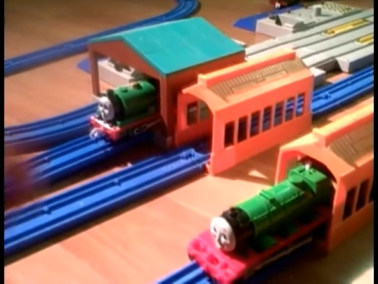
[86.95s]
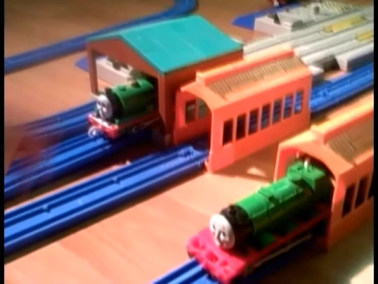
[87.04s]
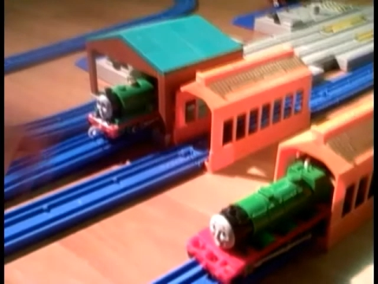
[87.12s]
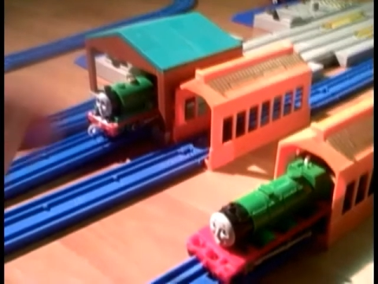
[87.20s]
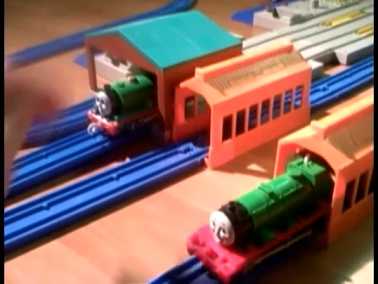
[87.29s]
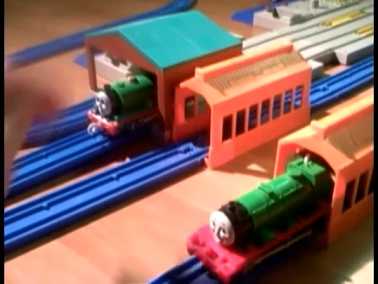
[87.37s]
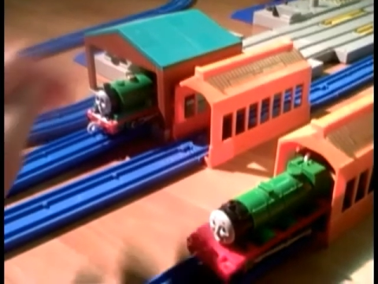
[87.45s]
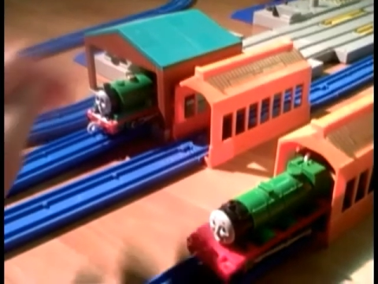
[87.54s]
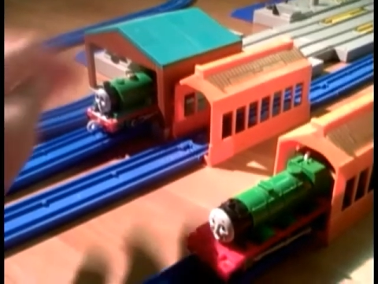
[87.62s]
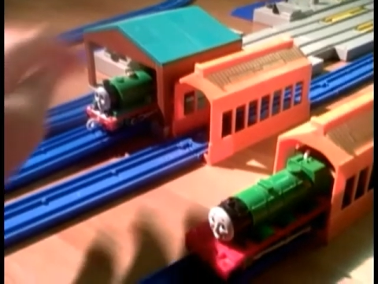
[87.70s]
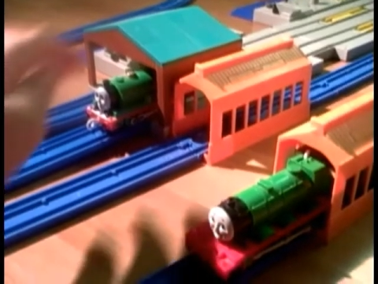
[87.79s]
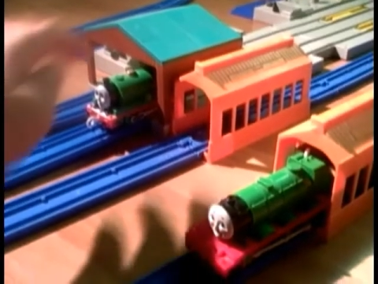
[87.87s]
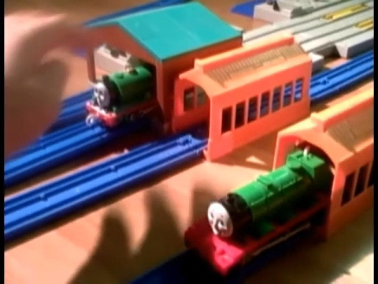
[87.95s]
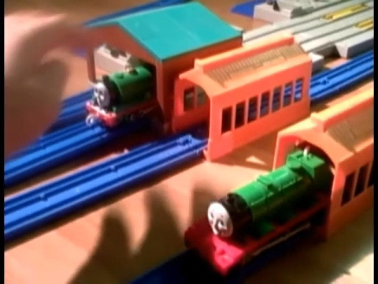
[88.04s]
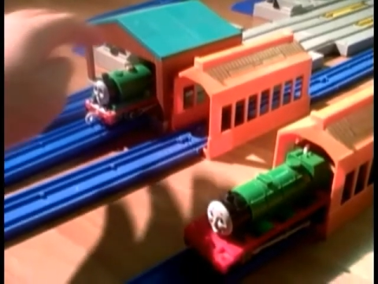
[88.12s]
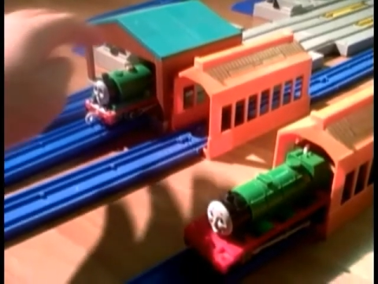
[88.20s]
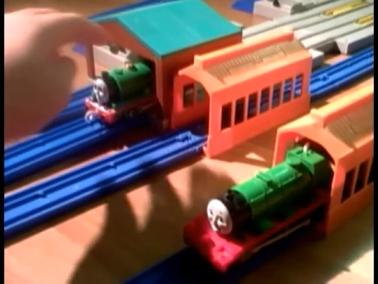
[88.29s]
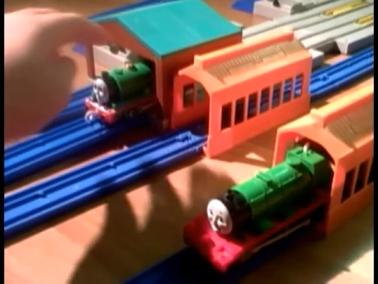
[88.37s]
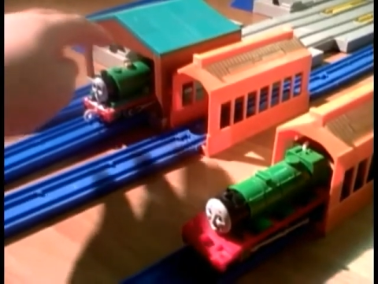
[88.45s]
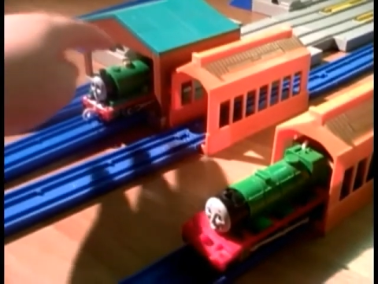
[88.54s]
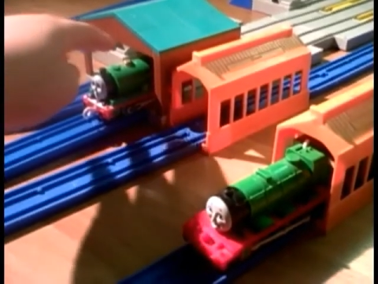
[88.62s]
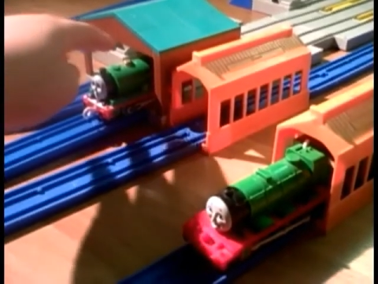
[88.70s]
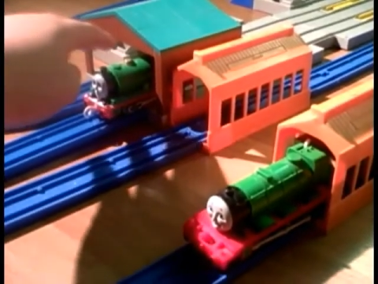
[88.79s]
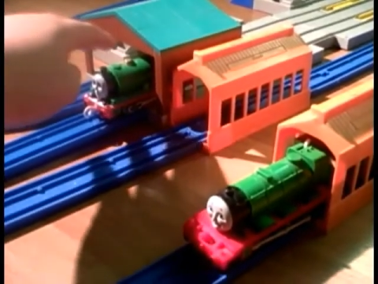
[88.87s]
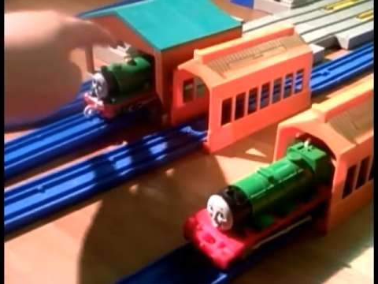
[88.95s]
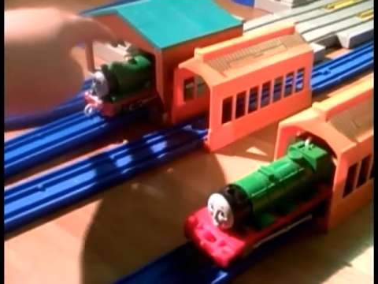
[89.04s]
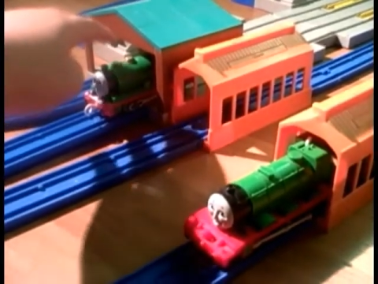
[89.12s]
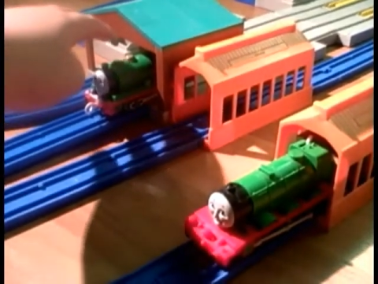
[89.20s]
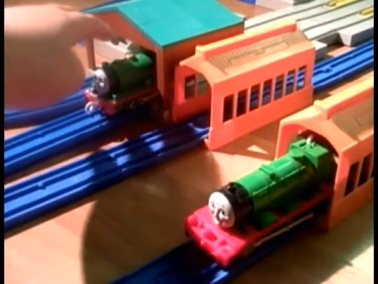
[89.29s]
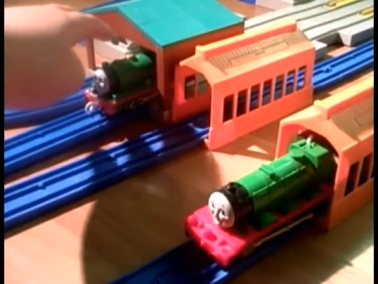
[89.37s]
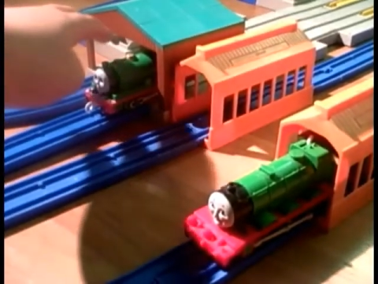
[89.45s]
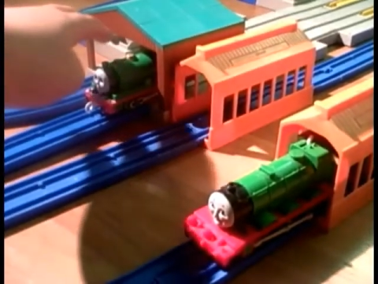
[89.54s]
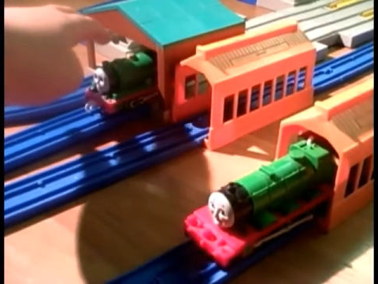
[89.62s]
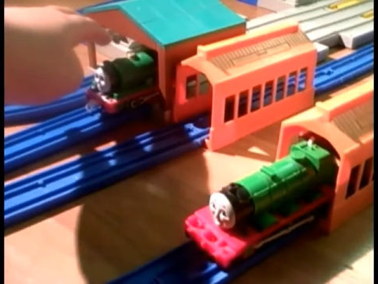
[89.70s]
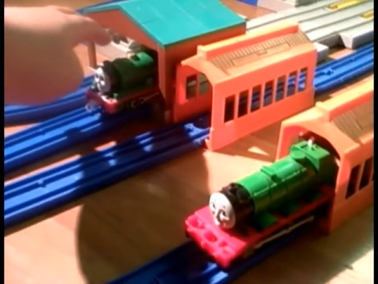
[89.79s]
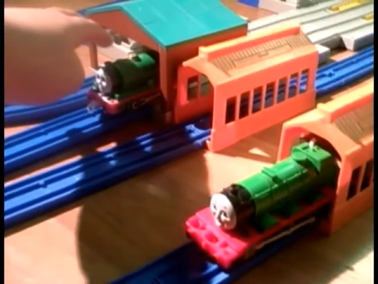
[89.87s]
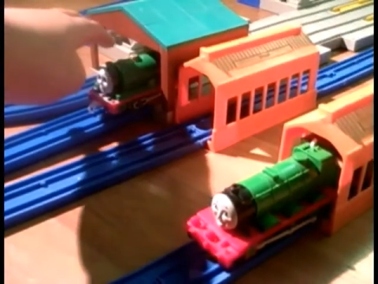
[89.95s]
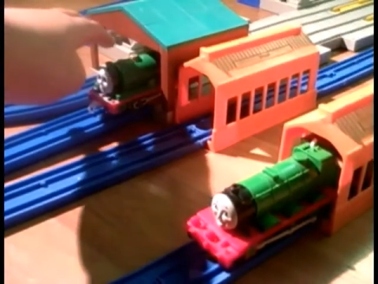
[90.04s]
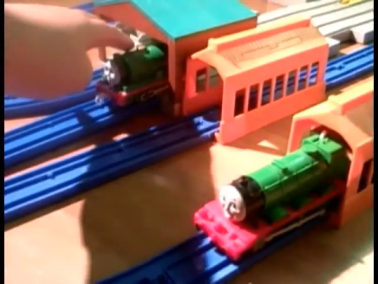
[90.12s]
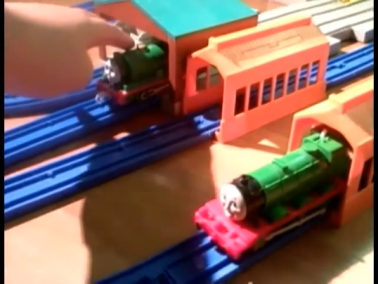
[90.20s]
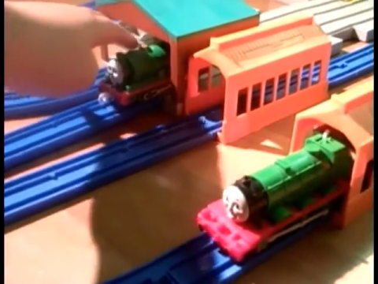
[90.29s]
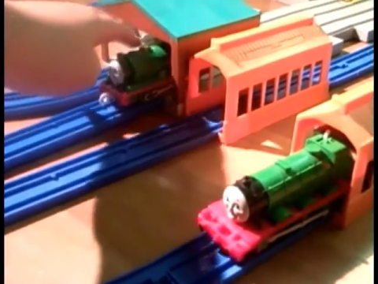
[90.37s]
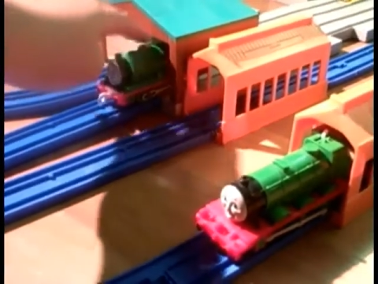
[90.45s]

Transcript: No face is visible, so there are no lips to read.